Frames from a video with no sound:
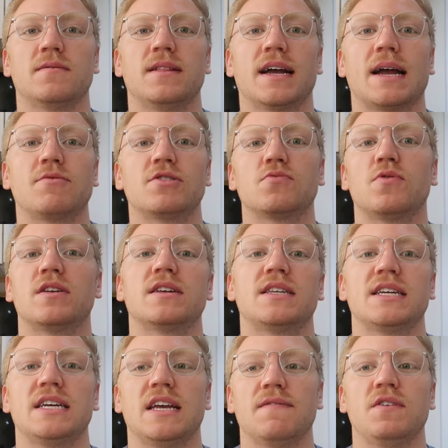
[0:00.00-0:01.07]
But like, I just want
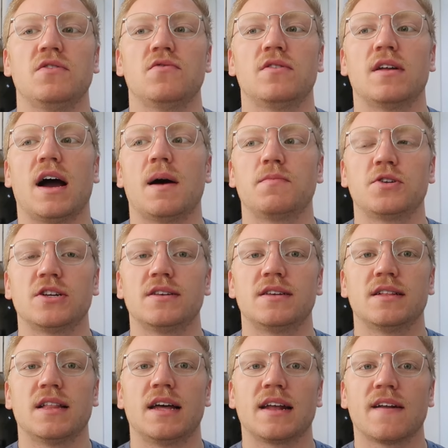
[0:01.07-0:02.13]
to give you an option
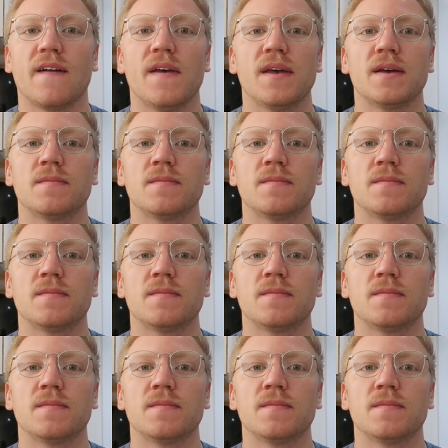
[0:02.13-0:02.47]
to like